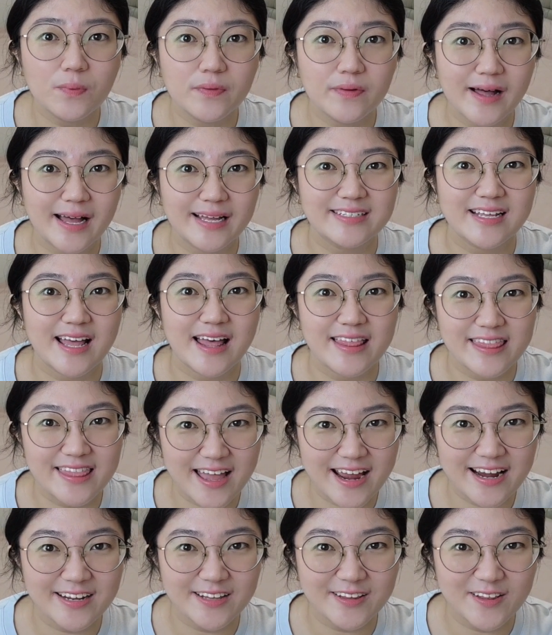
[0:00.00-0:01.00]
plus
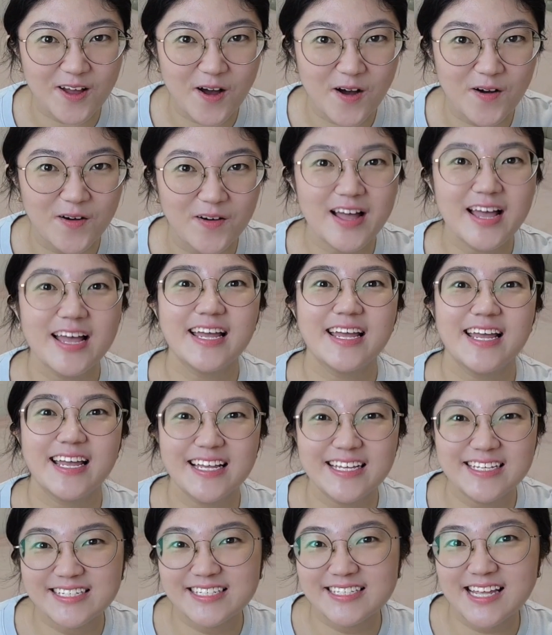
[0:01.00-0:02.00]
third tone
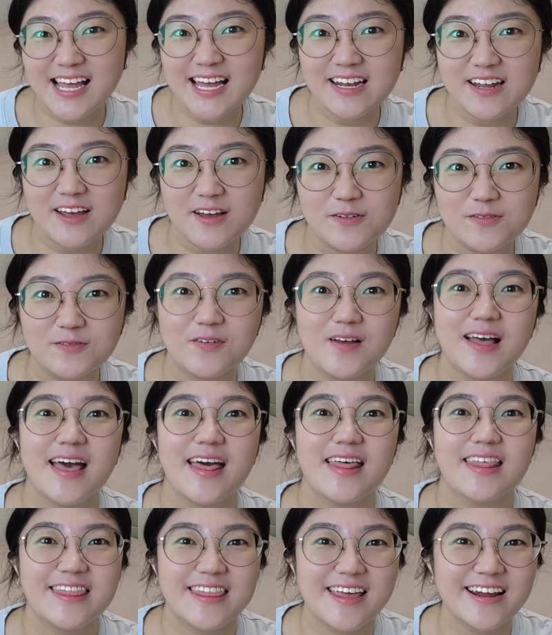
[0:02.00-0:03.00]
instead of
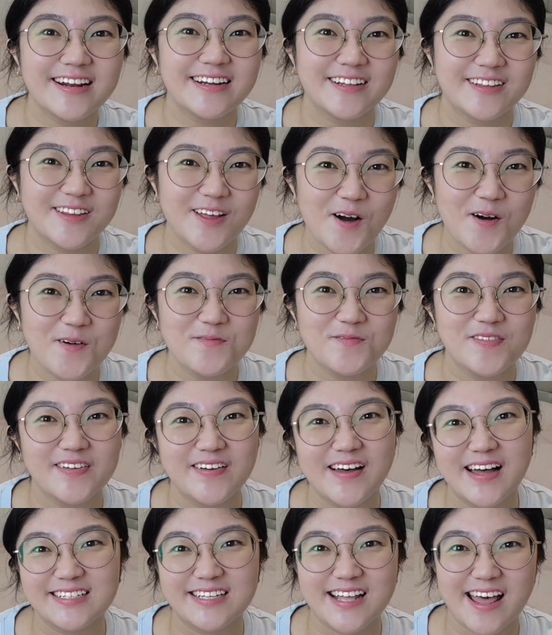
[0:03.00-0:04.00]
third tone
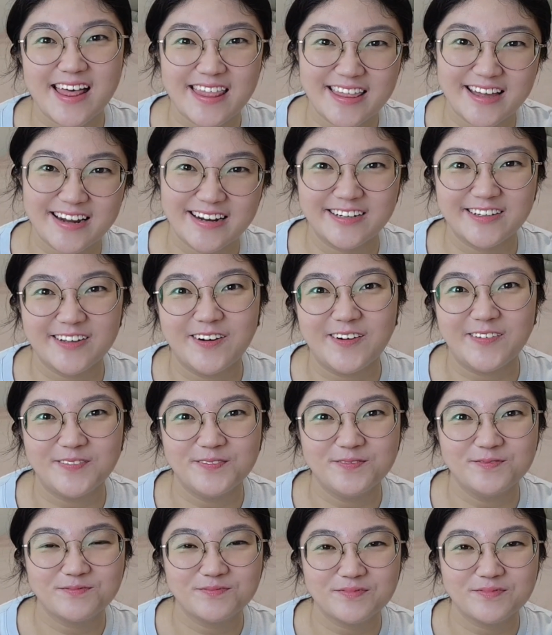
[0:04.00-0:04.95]
plus third tone.